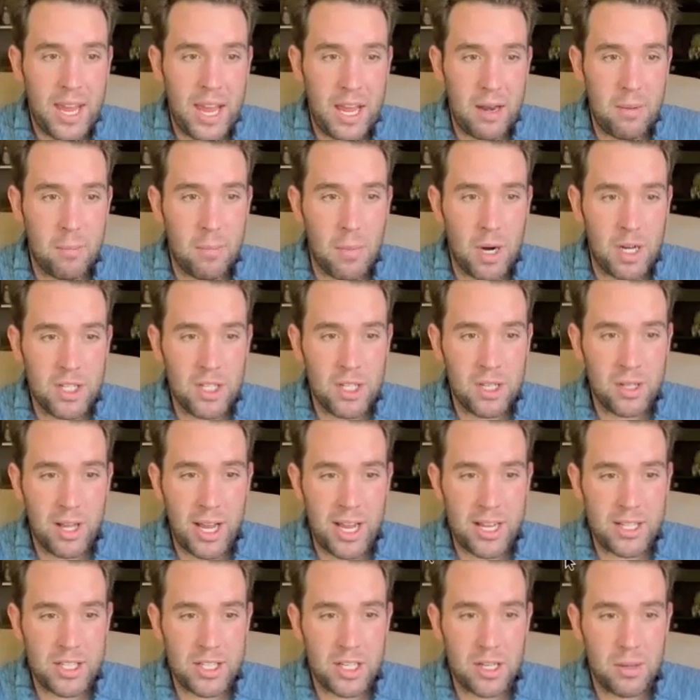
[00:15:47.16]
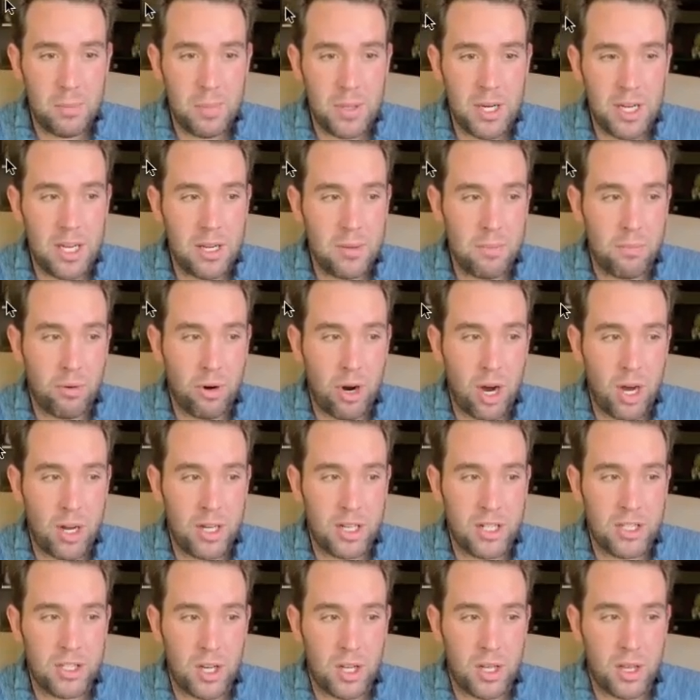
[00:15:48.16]
and much less competing
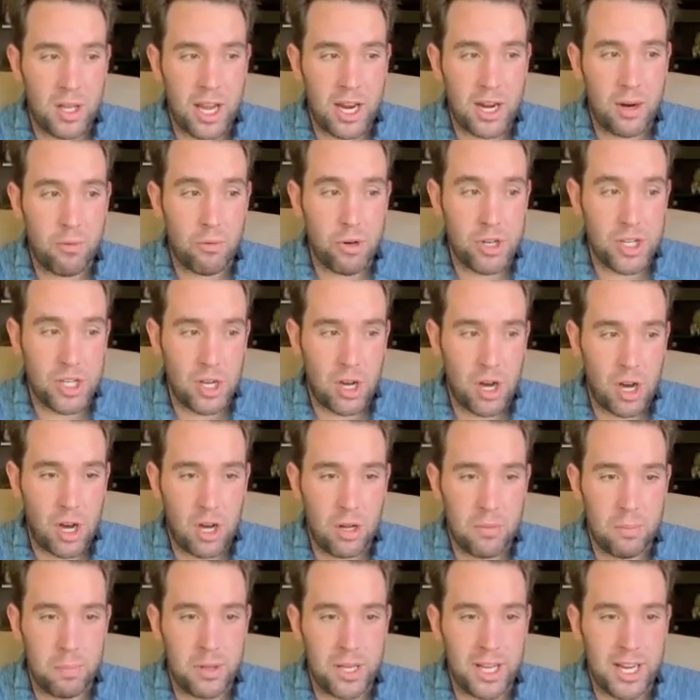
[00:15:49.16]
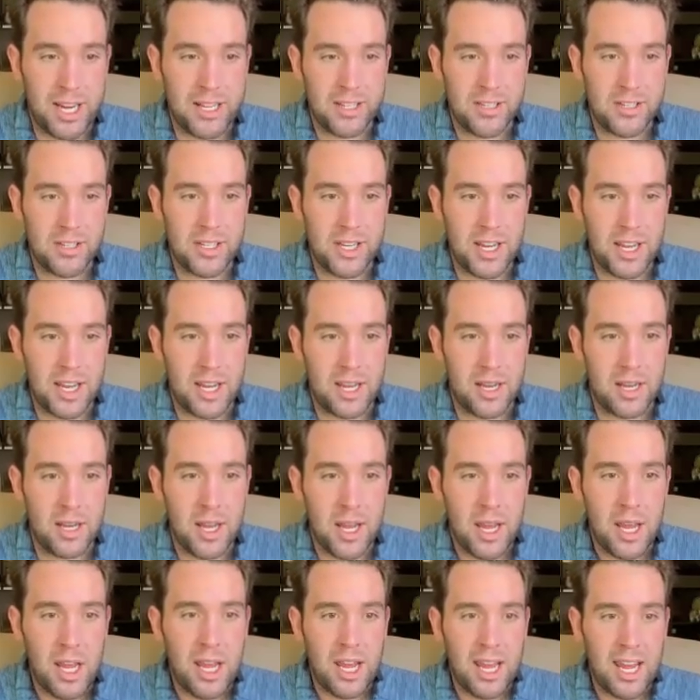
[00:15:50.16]
products on like rattan plant stand
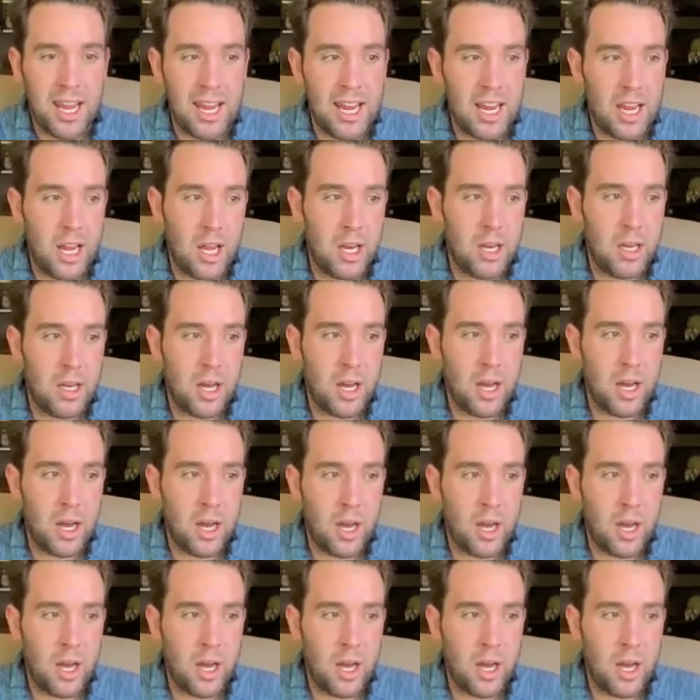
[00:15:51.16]
and